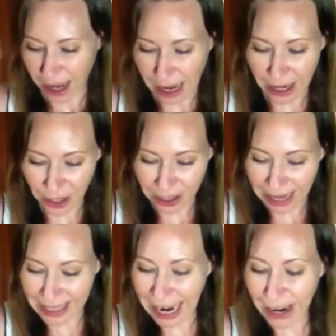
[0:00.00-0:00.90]

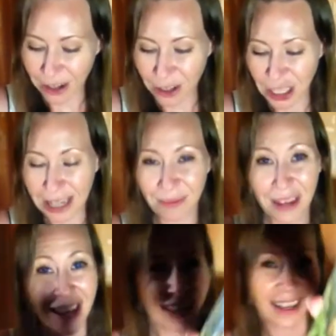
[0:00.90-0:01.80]
Underlined energy
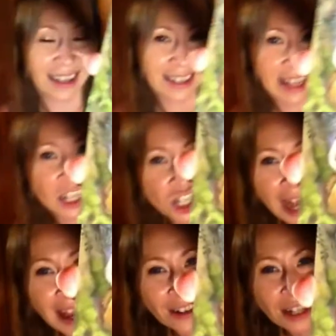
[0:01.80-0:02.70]
is the
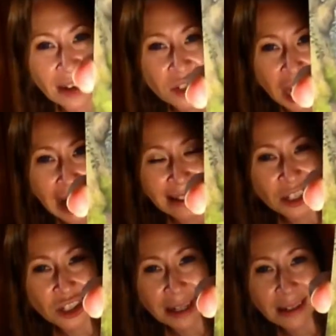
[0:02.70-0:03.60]
Child of
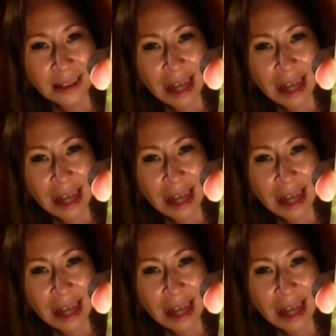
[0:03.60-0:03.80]
Challenges.